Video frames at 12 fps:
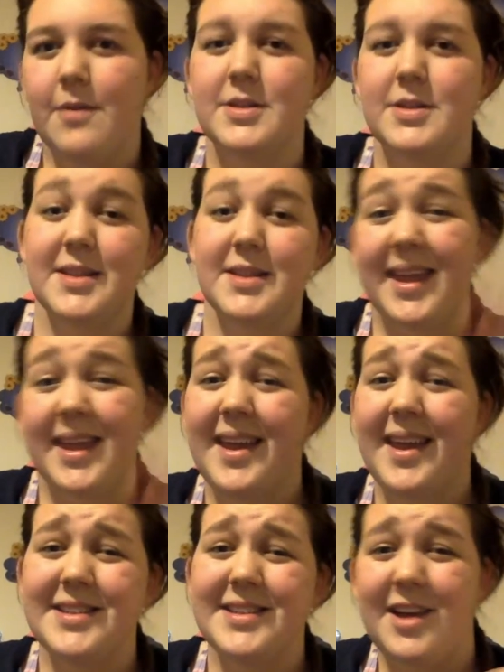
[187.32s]
Just like,
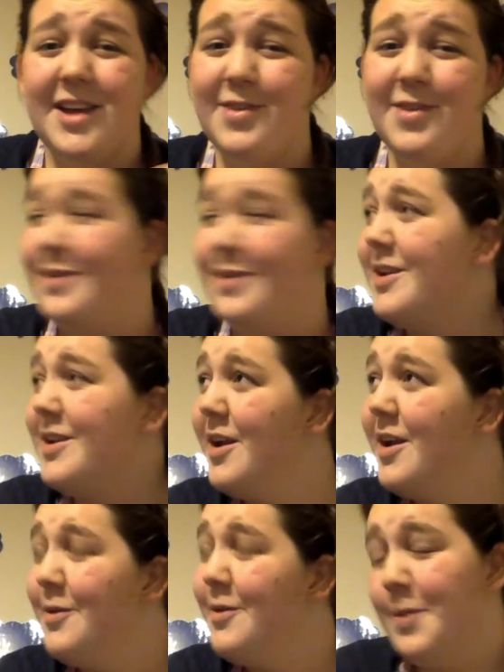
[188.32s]
yeah, Dervla and
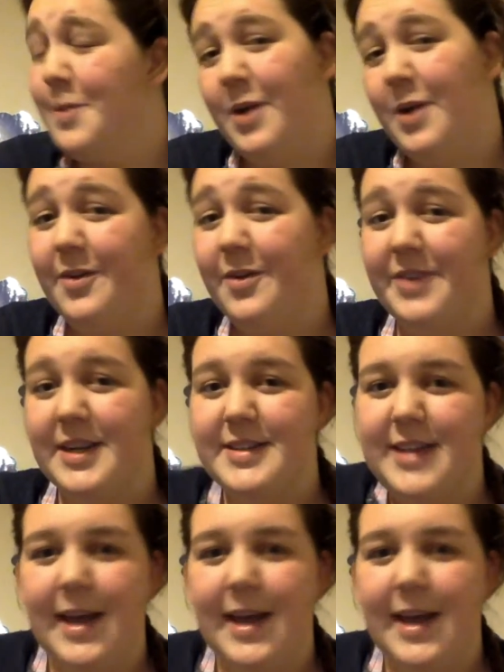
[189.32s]
Rupert are our friends.